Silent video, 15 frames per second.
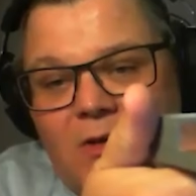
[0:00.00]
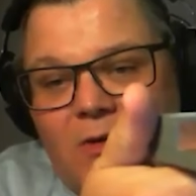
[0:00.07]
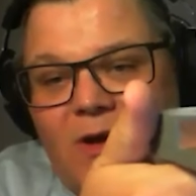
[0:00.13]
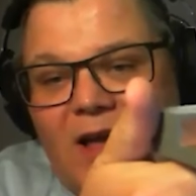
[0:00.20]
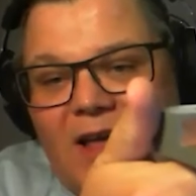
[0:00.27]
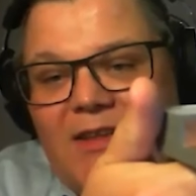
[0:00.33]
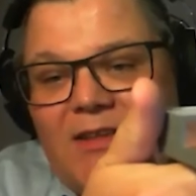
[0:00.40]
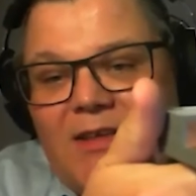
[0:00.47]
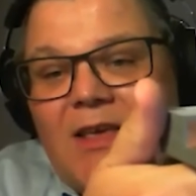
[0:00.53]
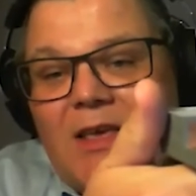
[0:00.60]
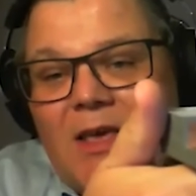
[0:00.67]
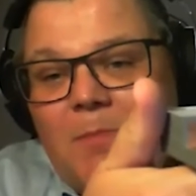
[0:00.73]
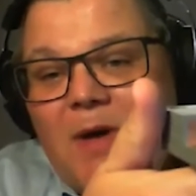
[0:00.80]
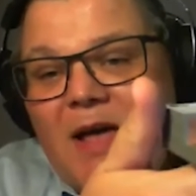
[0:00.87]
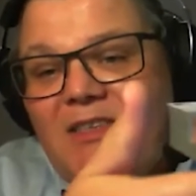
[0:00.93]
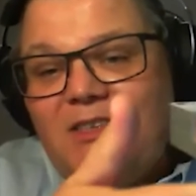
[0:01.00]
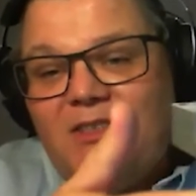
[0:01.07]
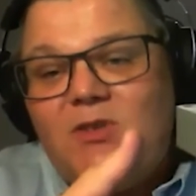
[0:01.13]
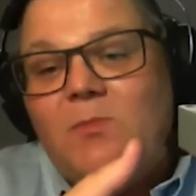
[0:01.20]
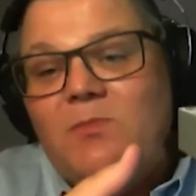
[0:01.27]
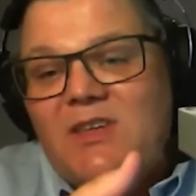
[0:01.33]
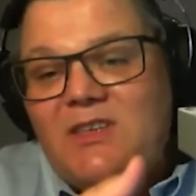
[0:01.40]
You can imagine
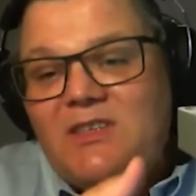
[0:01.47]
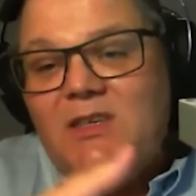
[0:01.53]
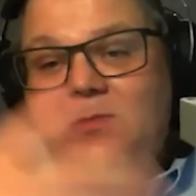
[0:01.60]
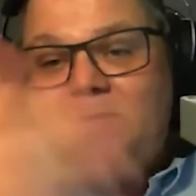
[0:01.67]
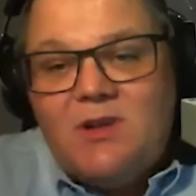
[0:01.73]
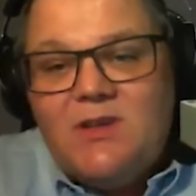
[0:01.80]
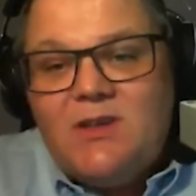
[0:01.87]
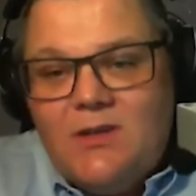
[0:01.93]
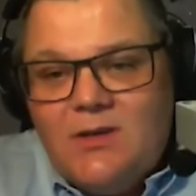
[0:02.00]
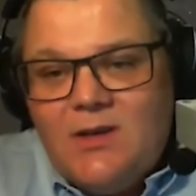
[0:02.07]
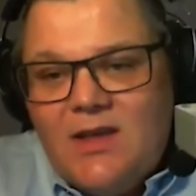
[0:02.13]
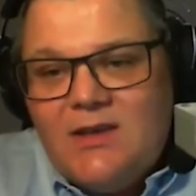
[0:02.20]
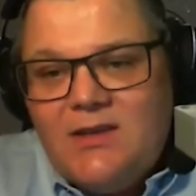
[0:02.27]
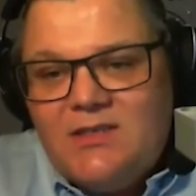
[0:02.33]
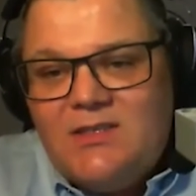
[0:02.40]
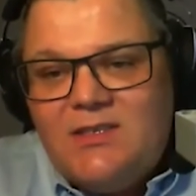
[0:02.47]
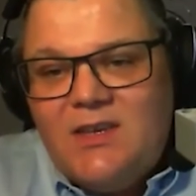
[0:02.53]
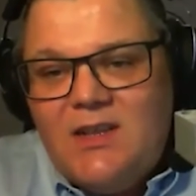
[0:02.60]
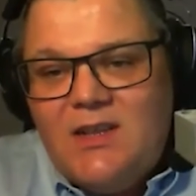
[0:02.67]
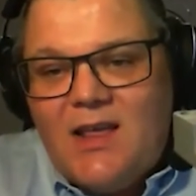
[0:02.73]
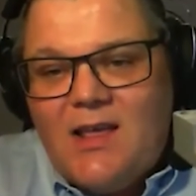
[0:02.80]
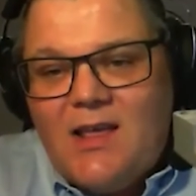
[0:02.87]
something similar in a
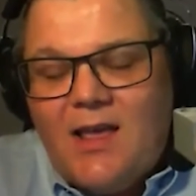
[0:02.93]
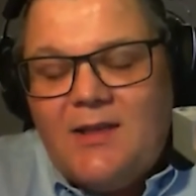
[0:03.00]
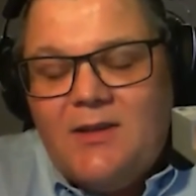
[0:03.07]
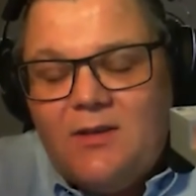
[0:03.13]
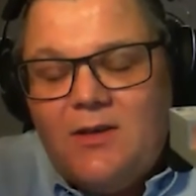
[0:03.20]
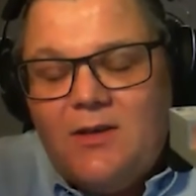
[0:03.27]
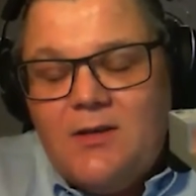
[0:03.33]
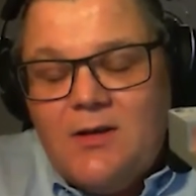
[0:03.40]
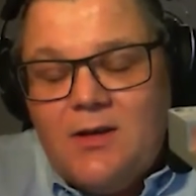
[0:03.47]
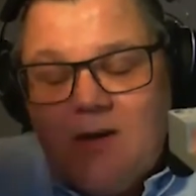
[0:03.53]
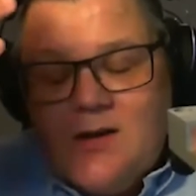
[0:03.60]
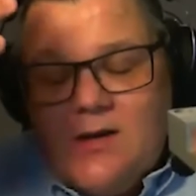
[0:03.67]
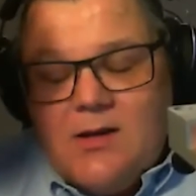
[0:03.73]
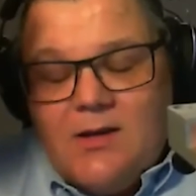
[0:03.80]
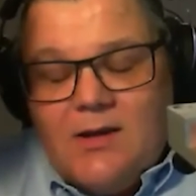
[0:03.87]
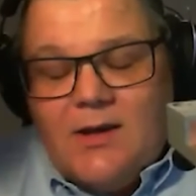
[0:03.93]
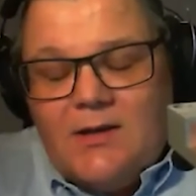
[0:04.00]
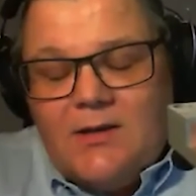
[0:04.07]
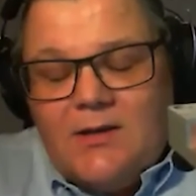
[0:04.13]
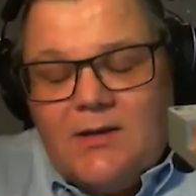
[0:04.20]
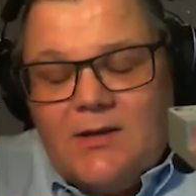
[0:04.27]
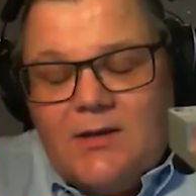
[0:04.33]
steel and
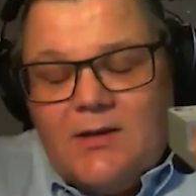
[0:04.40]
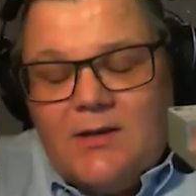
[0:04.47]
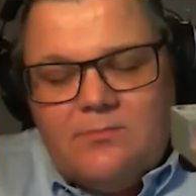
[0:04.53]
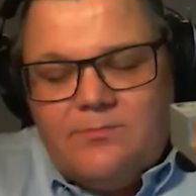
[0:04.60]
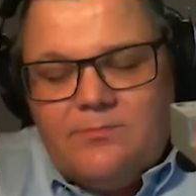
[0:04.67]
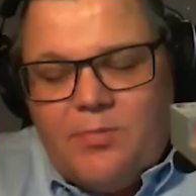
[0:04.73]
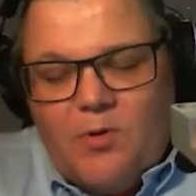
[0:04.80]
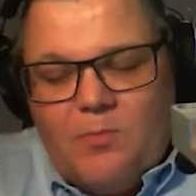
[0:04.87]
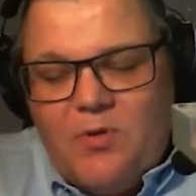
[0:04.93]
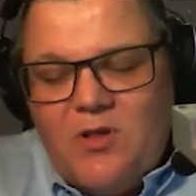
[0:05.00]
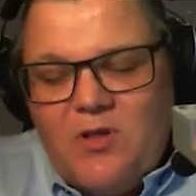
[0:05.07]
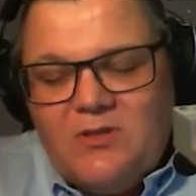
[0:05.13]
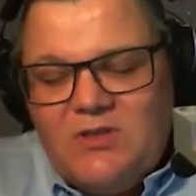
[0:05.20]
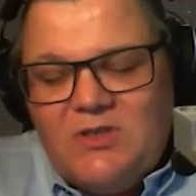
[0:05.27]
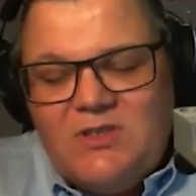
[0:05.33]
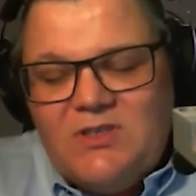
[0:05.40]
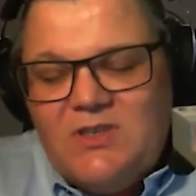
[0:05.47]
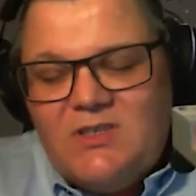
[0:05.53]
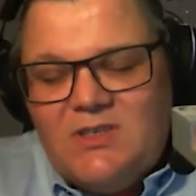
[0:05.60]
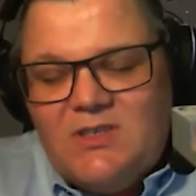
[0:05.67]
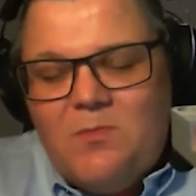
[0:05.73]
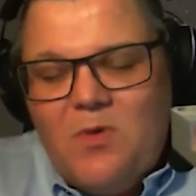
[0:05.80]
a propulsion
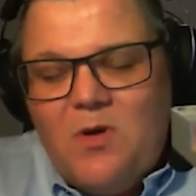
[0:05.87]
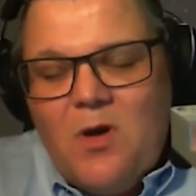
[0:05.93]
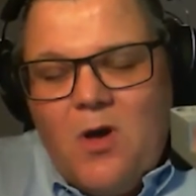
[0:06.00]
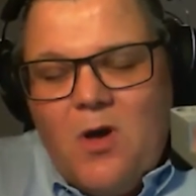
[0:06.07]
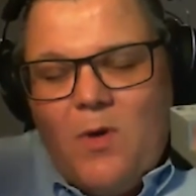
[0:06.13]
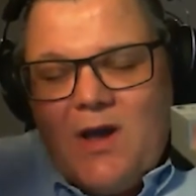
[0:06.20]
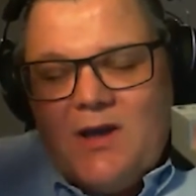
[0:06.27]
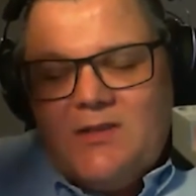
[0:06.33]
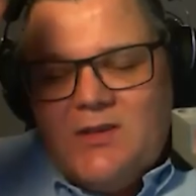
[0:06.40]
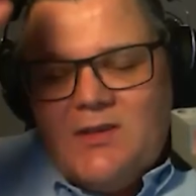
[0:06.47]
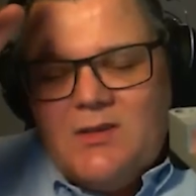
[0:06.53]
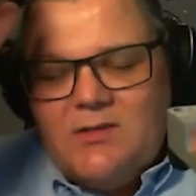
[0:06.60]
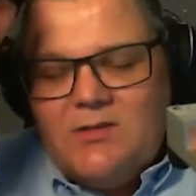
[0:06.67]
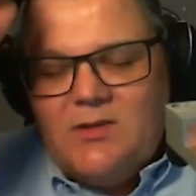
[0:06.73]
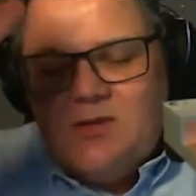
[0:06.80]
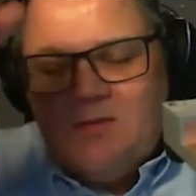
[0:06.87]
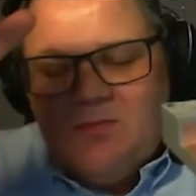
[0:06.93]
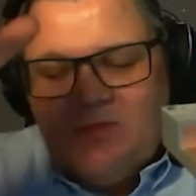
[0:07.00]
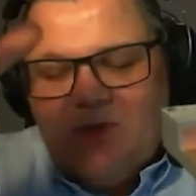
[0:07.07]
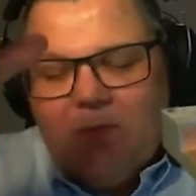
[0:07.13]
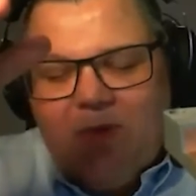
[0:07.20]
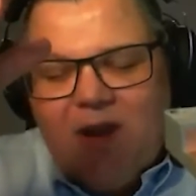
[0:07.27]
system where
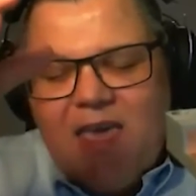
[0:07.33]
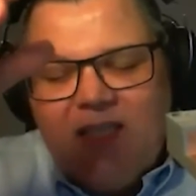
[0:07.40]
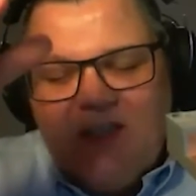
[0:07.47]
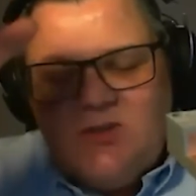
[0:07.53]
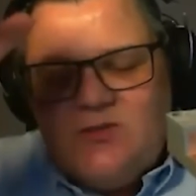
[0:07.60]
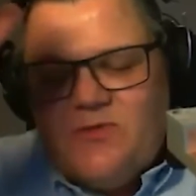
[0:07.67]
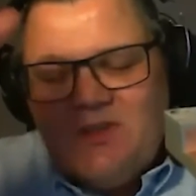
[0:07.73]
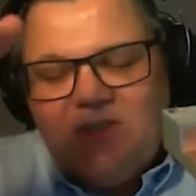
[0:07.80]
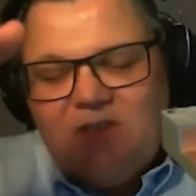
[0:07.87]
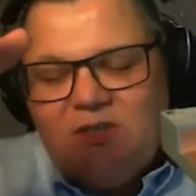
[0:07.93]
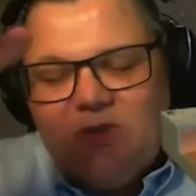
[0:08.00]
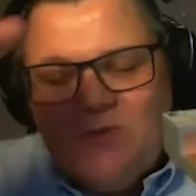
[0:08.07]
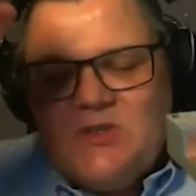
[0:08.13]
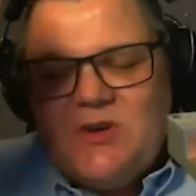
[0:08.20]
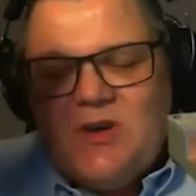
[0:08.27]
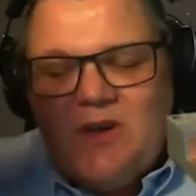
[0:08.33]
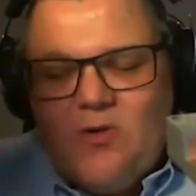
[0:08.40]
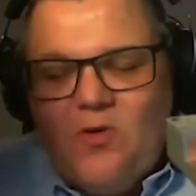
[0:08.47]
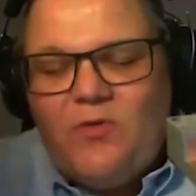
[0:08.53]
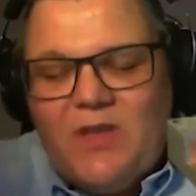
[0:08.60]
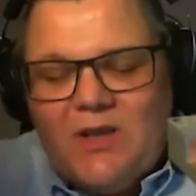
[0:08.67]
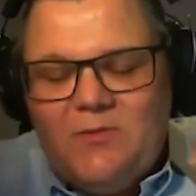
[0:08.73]
the blades, for instance, which are in
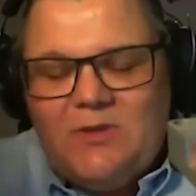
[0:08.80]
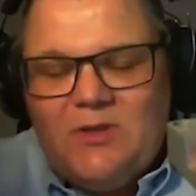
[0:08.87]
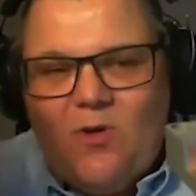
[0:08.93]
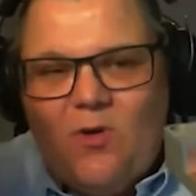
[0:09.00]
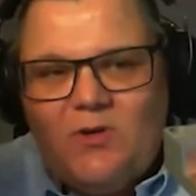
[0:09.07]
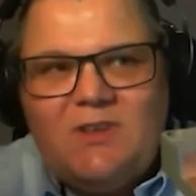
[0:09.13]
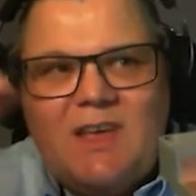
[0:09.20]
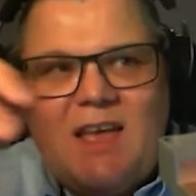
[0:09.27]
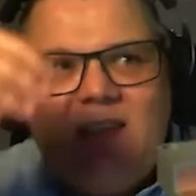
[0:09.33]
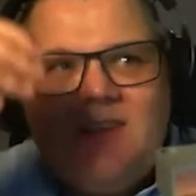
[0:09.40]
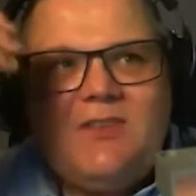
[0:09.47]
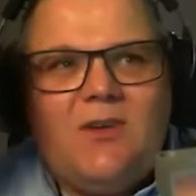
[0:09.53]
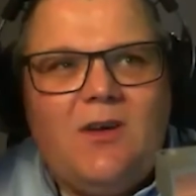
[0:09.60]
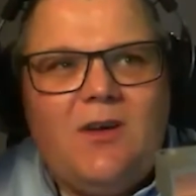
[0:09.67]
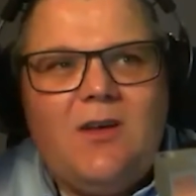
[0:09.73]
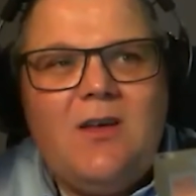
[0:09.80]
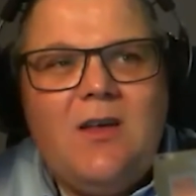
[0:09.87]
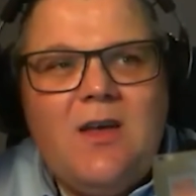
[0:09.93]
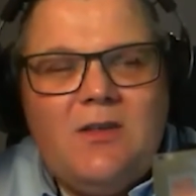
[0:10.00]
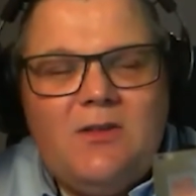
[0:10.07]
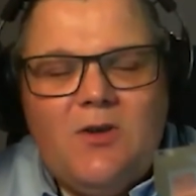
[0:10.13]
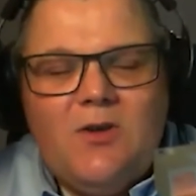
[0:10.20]
contact with the hot gas, the
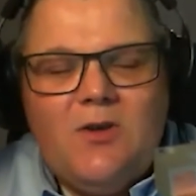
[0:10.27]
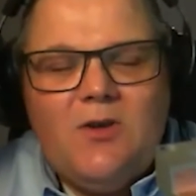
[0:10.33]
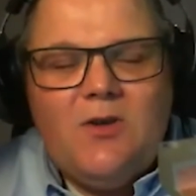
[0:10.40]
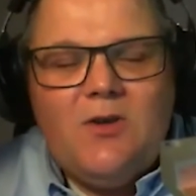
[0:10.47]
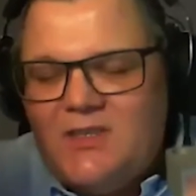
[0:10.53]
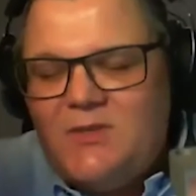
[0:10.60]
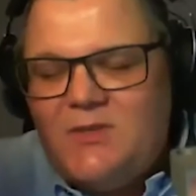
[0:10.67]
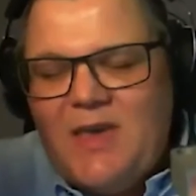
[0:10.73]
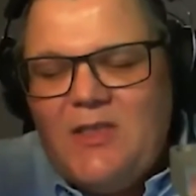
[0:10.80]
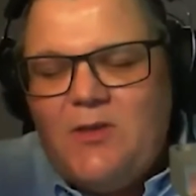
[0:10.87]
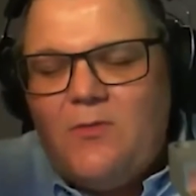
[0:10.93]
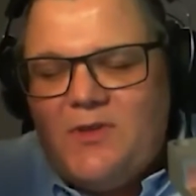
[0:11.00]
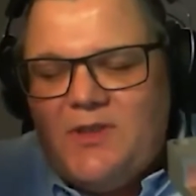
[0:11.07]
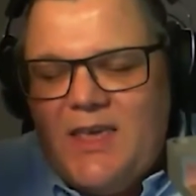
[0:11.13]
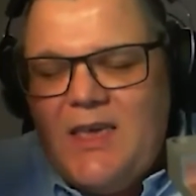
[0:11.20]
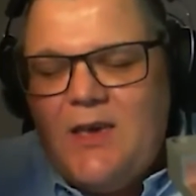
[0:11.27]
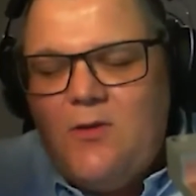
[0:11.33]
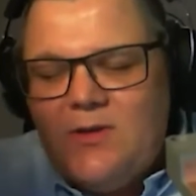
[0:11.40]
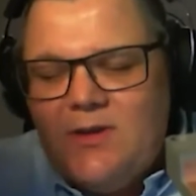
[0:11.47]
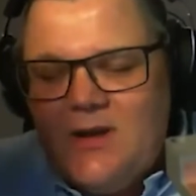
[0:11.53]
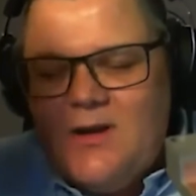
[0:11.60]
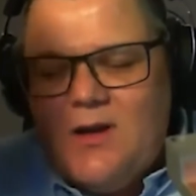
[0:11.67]
outside is made of an
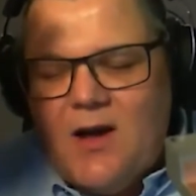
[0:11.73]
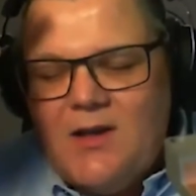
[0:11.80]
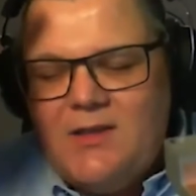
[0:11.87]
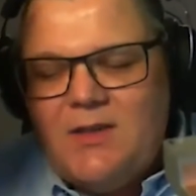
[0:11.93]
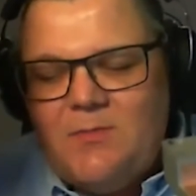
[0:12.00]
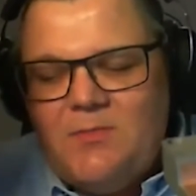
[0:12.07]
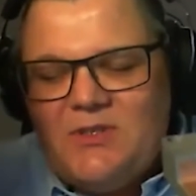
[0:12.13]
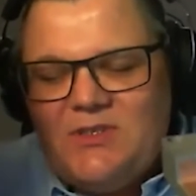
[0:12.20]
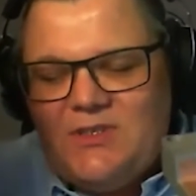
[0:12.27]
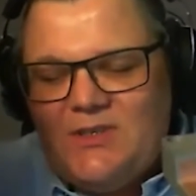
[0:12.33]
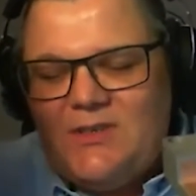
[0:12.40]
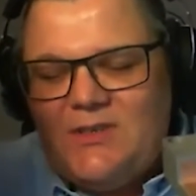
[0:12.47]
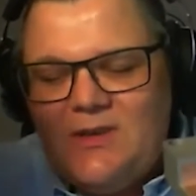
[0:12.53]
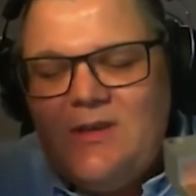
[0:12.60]
Inconel, a high temperature